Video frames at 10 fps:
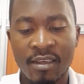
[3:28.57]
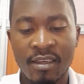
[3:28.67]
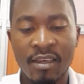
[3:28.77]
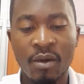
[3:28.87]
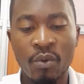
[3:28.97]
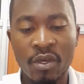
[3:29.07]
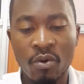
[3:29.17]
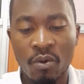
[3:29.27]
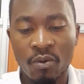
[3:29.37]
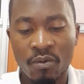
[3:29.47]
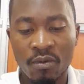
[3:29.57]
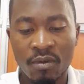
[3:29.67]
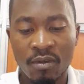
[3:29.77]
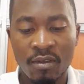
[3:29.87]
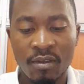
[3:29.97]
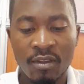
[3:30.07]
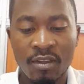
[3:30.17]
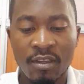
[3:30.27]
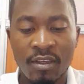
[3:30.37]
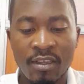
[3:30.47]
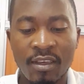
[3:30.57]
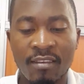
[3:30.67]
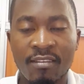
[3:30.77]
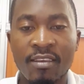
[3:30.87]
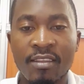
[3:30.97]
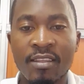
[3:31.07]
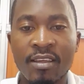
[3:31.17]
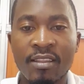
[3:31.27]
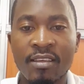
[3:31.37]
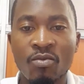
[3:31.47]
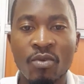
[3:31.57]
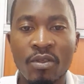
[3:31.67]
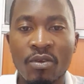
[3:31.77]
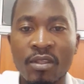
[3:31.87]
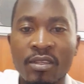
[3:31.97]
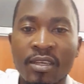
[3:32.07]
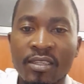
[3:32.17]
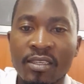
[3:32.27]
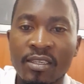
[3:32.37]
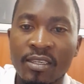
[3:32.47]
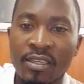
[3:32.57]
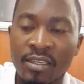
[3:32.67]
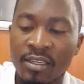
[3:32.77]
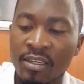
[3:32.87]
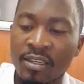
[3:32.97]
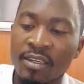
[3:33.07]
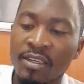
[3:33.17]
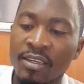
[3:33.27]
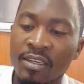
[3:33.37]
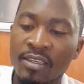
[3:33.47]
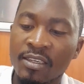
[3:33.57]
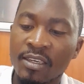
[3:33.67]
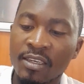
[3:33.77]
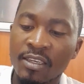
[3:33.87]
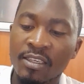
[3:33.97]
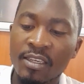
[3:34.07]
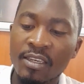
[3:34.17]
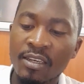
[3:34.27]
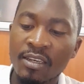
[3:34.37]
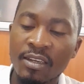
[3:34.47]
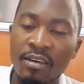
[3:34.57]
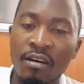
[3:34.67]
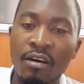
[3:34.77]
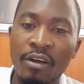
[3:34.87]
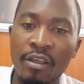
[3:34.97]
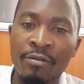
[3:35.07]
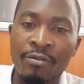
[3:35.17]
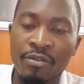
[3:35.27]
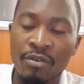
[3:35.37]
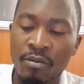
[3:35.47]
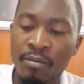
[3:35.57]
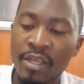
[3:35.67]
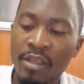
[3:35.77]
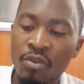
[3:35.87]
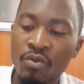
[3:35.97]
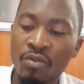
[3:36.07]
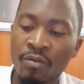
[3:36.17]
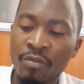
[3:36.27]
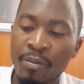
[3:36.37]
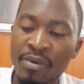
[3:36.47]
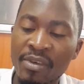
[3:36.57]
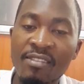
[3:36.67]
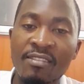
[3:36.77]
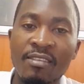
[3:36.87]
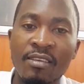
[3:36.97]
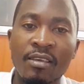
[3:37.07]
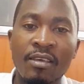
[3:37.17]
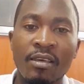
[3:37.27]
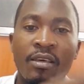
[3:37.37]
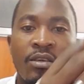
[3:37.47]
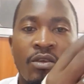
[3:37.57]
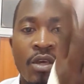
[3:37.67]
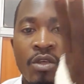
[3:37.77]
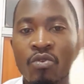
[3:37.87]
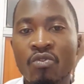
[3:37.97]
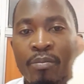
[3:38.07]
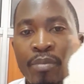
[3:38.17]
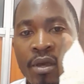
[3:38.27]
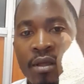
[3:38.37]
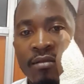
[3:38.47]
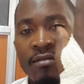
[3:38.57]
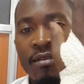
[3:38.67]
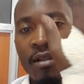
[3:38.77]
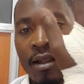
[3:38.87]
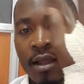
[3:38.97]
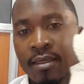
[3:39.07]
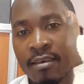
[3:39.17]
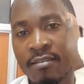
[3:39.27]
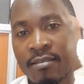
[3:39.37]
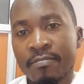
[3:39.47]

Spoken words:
Here we go. Yes, and then this one you can just tuck it in, or if by the use of the pins, you can use the pins like this.